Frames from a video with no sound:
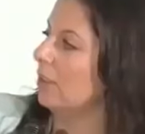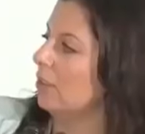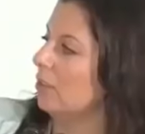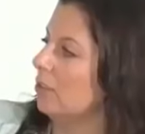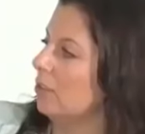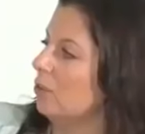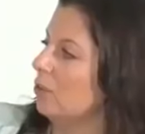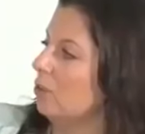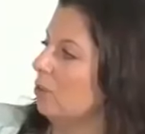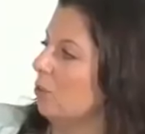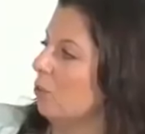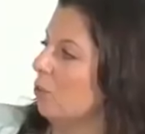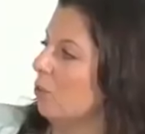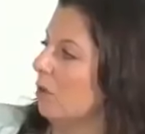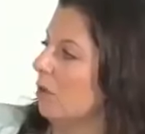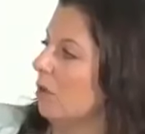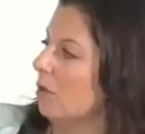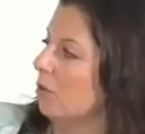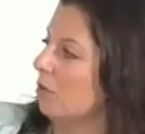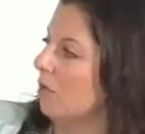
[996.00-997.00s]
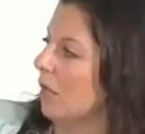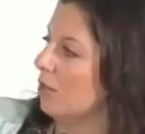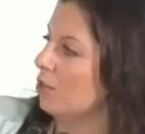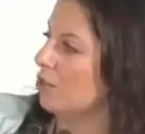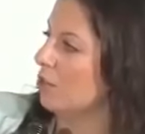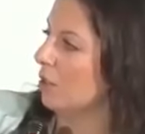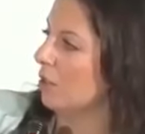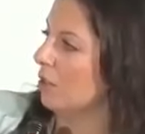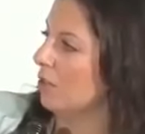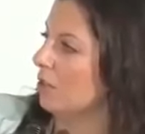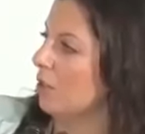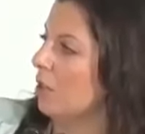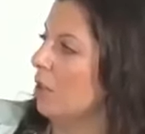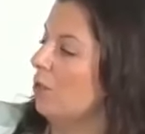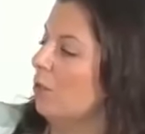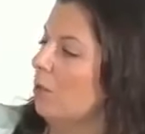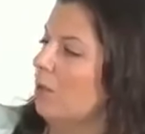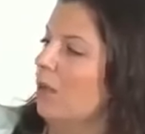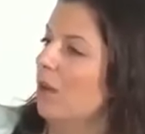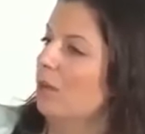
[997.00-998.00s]
lead to more bloodshed?
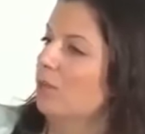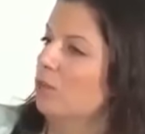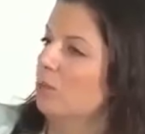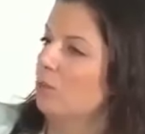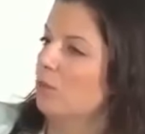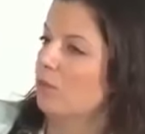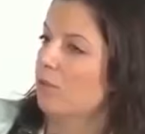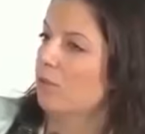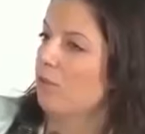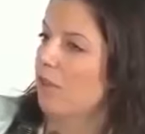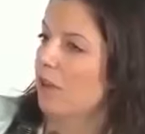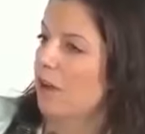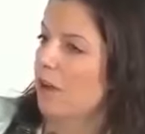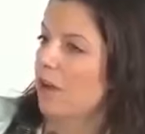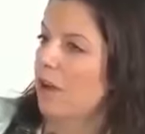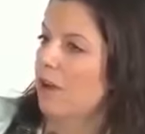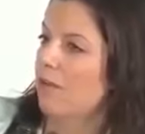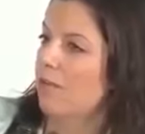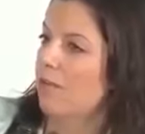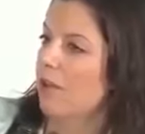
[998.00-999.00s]
We have to be very,